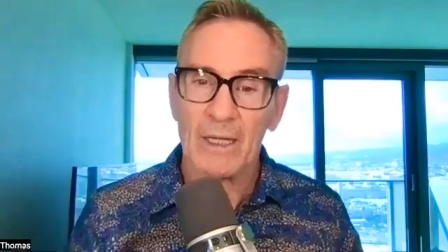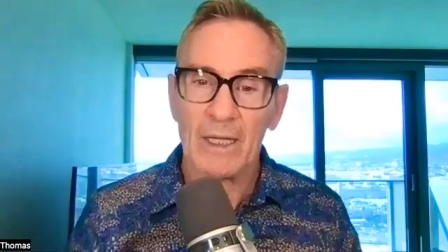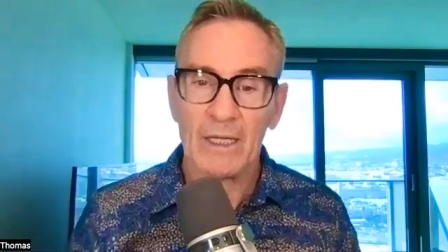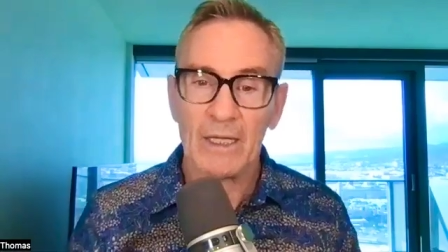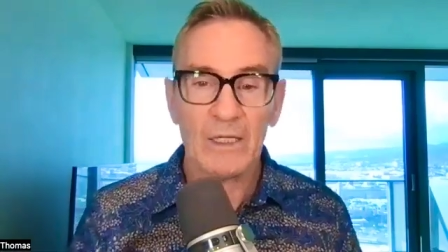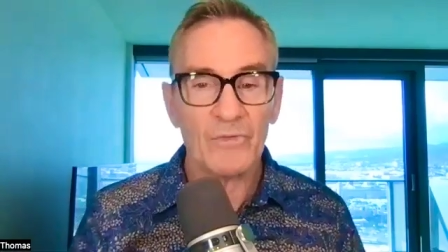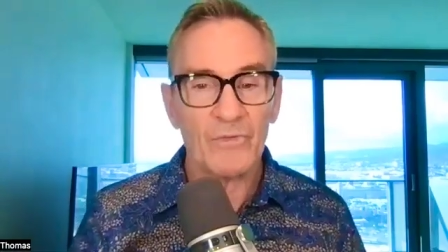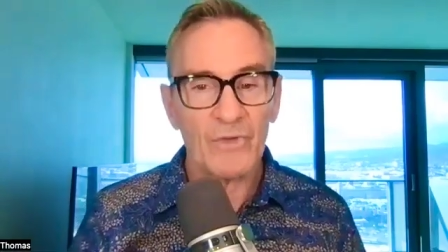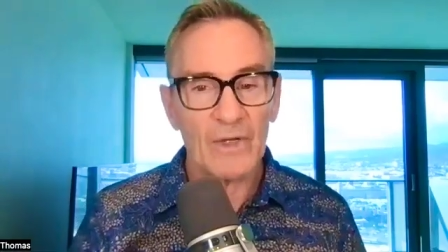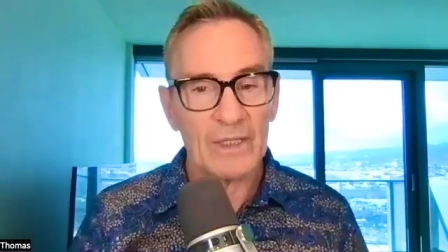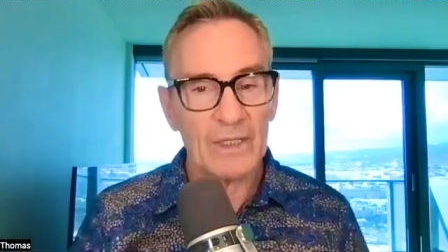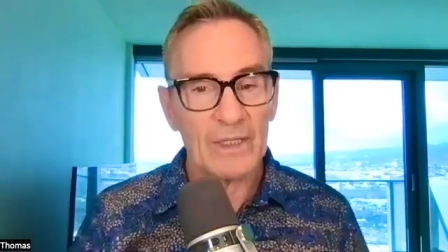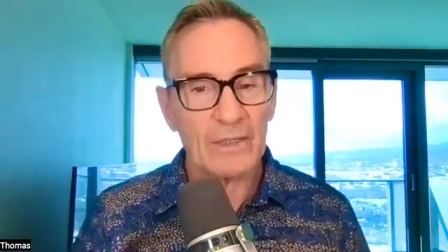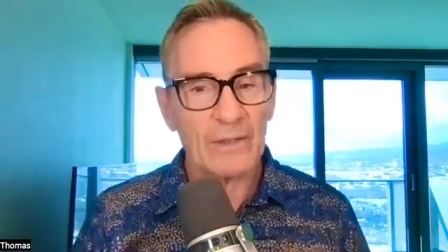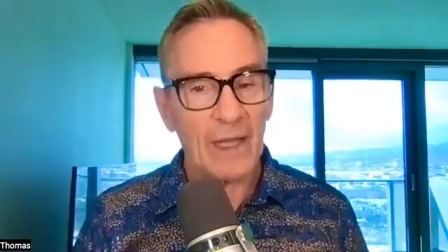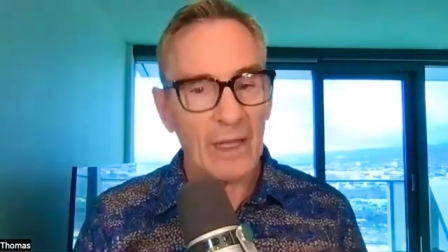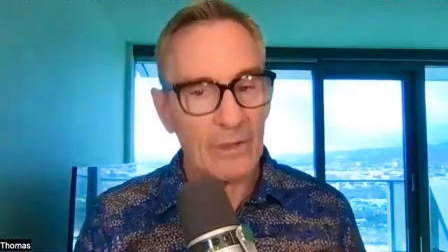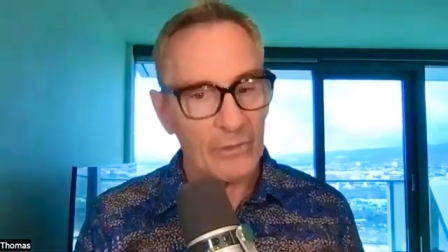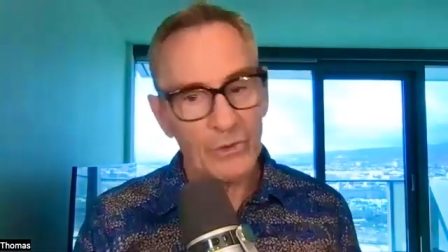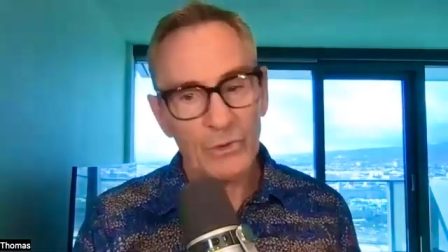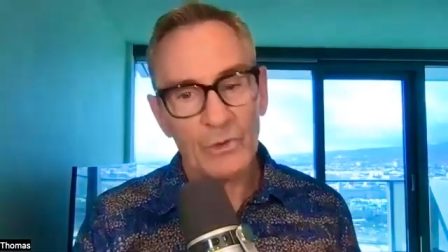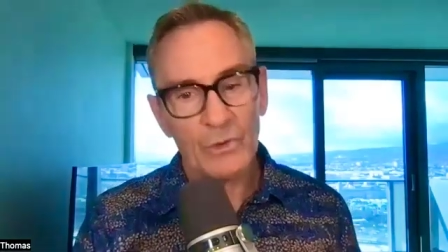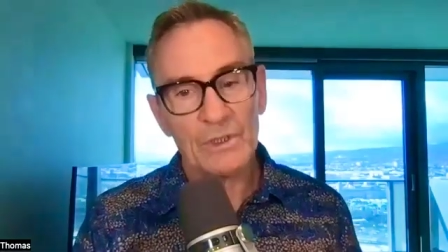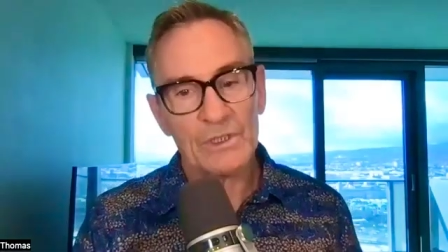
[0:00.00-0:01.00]
and to find out
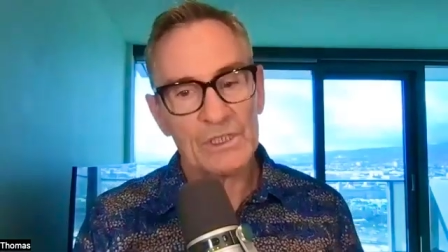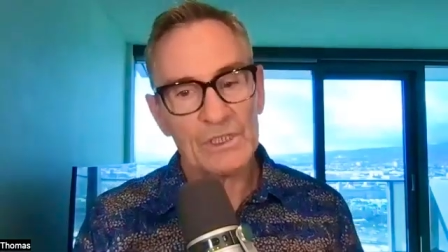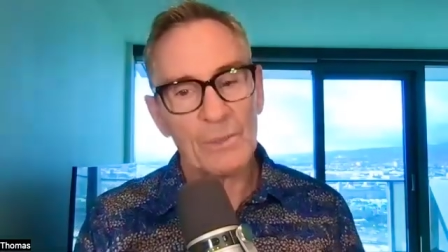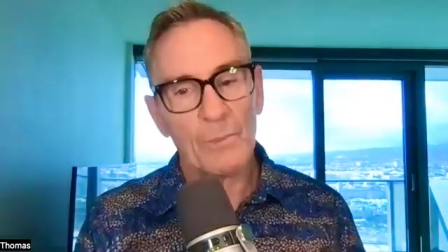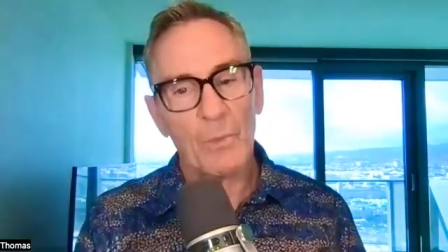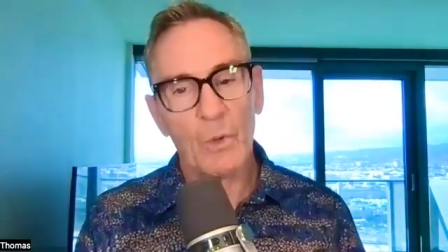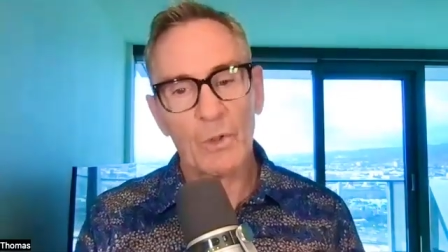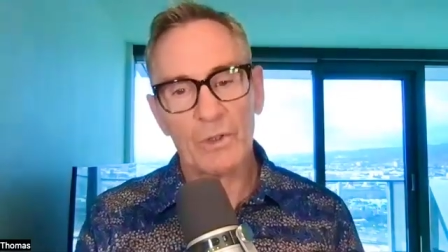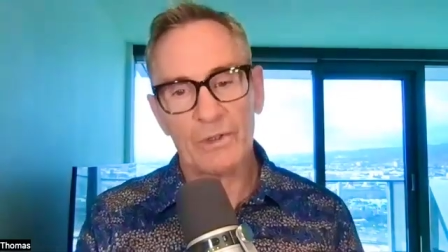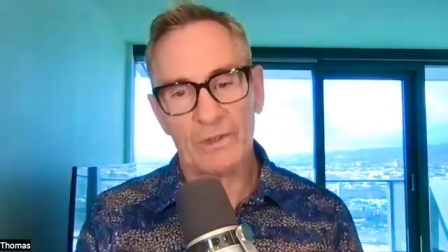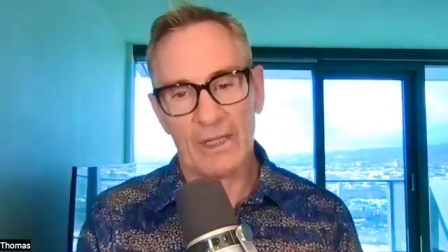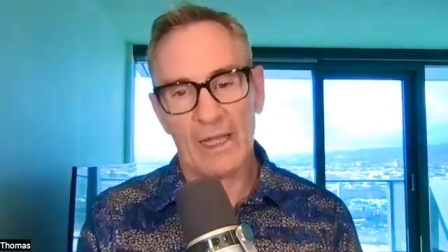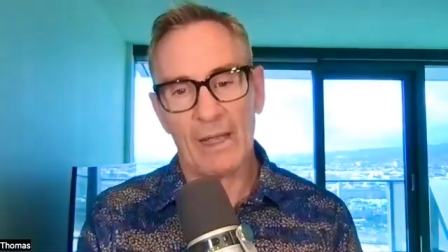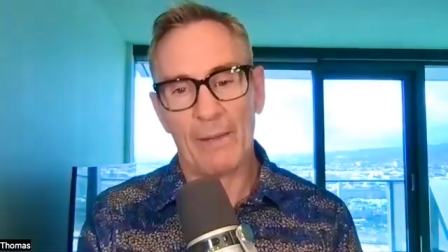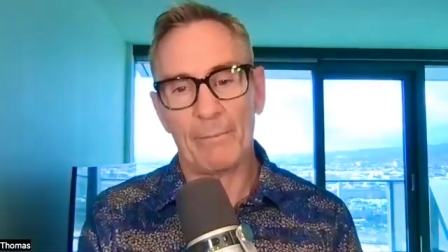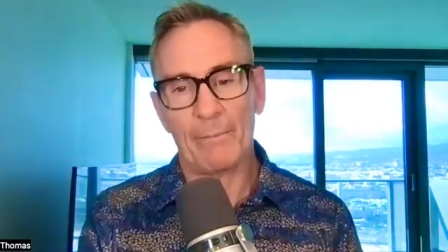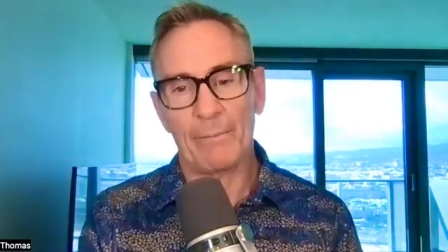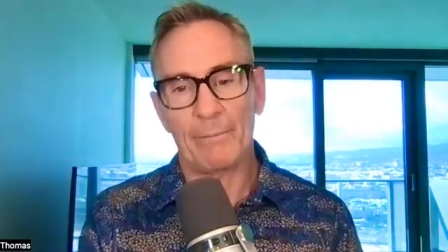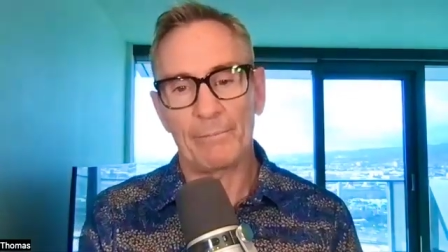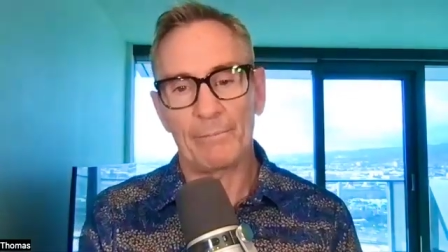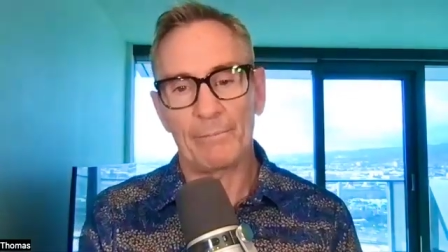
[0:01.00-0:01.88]
how you could support them.